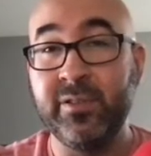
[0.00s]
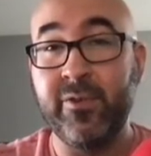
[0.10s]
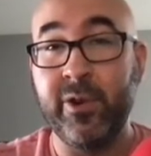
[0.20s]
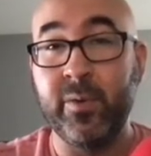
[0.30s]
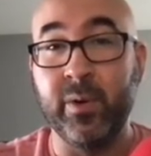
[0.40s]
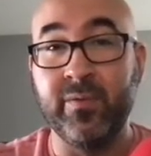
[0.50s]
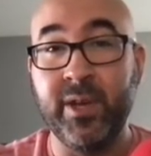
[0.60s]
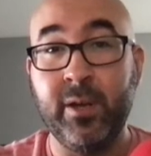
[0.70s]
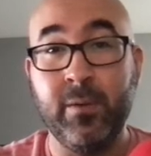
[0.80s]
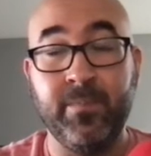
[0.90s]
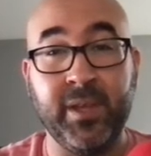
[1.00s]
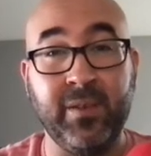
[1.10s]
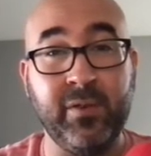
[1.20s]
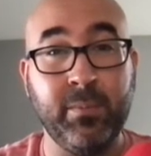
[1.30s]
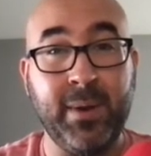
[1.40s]
very quick video.
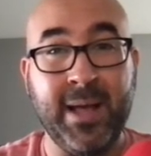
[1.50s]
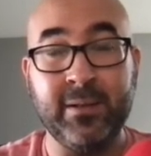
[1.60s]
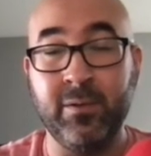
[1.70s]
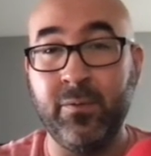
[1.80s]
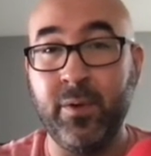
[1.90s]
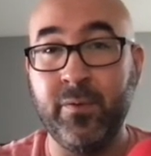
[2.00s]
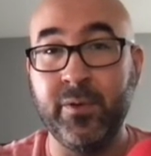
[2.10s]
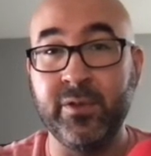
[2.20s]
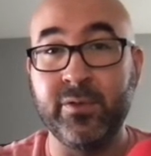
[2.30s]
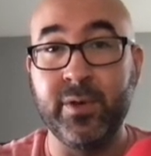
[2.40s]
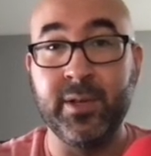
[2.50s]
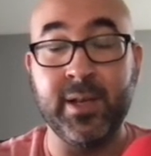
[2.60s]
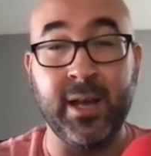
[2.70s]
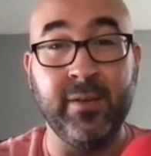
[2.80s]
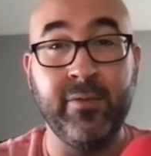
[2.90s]
If you're black, don't fall for this trick.
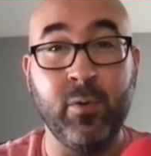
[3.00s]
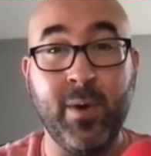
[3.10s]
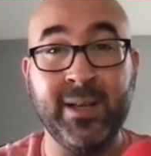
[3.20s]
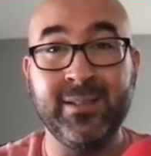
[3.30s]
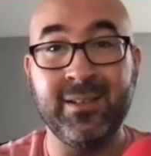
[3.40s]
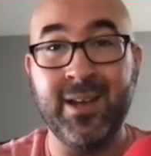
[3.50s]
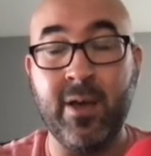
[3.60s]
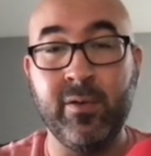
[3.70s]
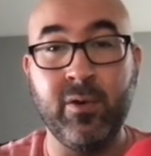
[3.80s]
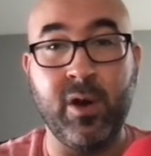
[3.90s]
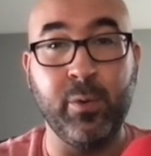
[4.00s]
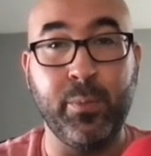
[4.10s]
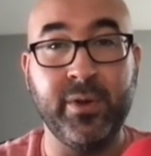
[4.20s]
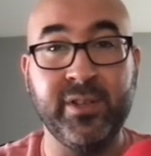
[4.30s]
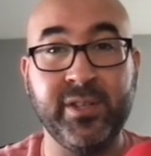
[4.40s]
And if you're white, now you know how to
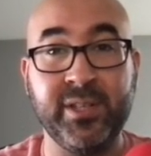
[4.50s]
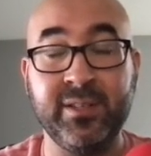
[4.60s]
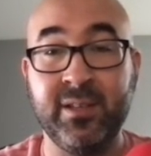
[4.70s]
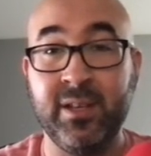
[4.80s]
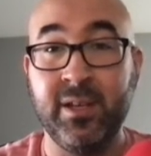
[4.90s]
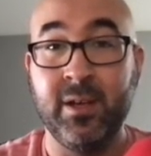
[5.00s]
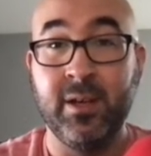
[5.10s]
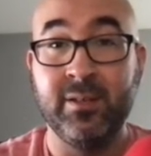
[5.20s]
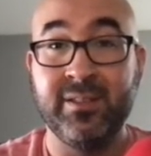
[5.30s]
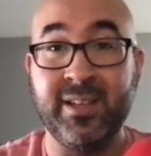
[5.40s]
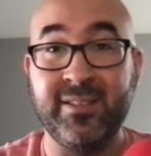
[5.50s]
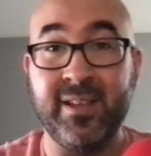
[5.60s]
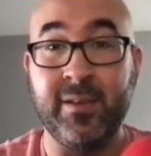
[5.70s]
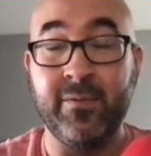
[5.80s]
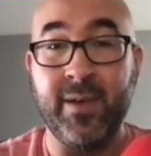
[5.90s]
punish it. Stay
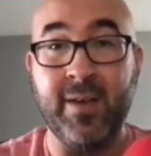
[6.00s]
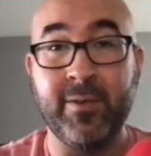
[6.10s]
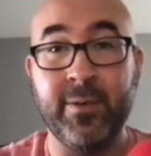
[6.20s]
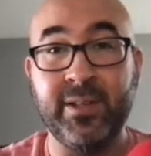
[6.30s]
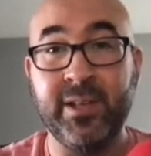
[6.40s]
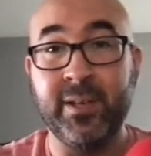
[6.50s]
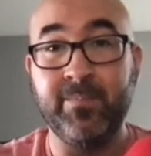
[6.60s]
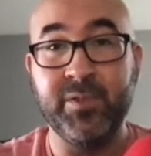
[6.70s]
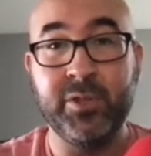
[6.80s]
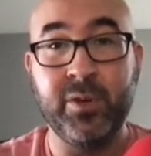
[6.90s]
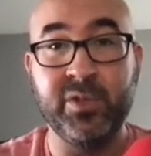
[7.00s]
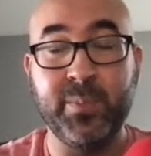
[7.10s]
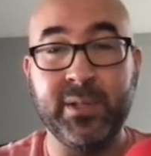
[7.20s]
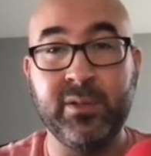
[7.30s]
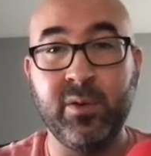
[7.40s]
safe. Have a great day. Show
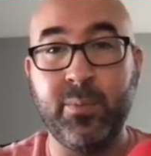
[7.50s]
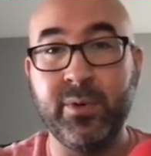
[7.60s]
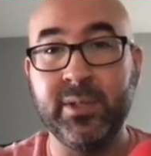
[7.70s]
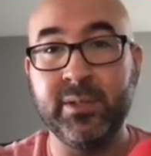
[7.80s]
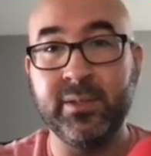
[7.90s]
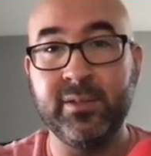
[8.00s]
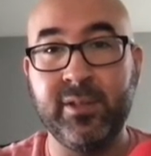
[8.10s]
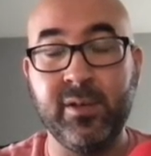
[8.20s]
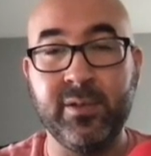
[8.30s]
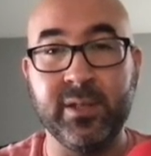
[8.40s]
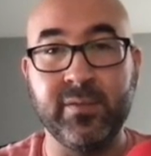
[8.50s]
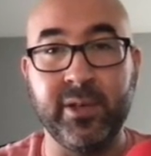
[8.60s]
respect to your opponent. See you on the next video.